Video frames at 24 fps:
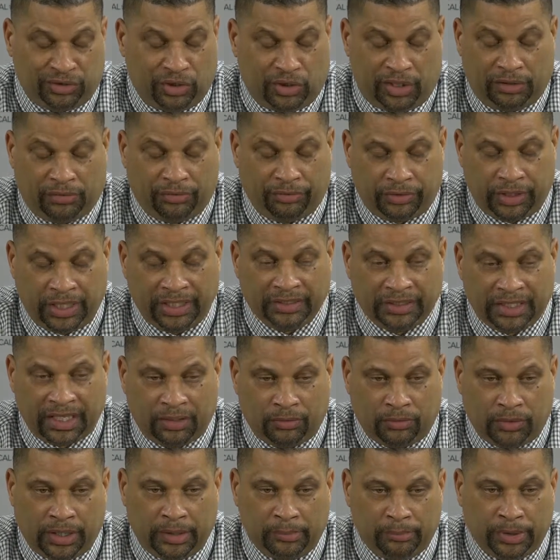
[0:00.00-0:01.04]
No, I don't think
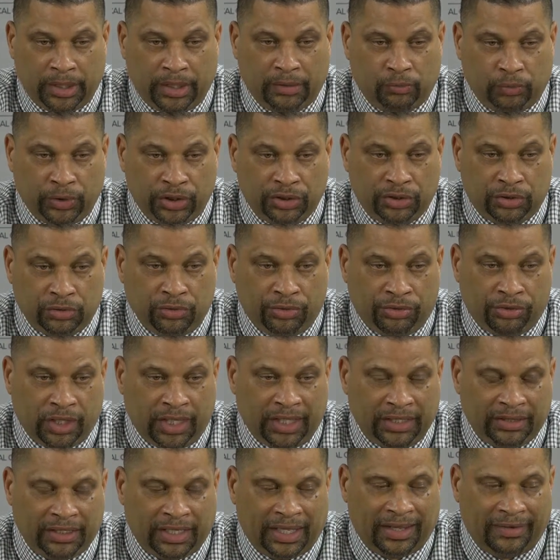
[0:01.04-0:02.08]
that way. But we do
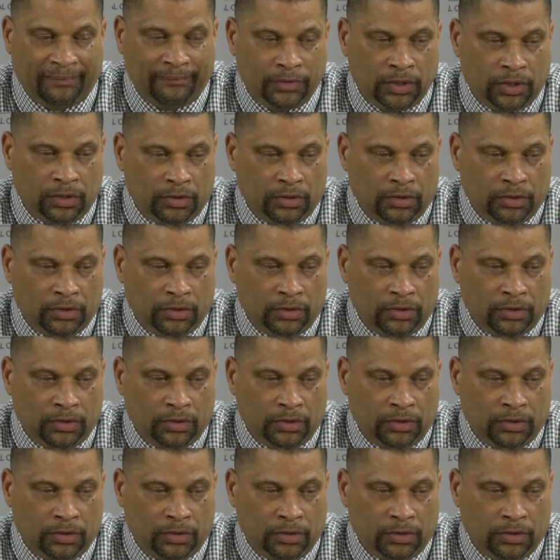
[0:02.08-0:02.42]
think that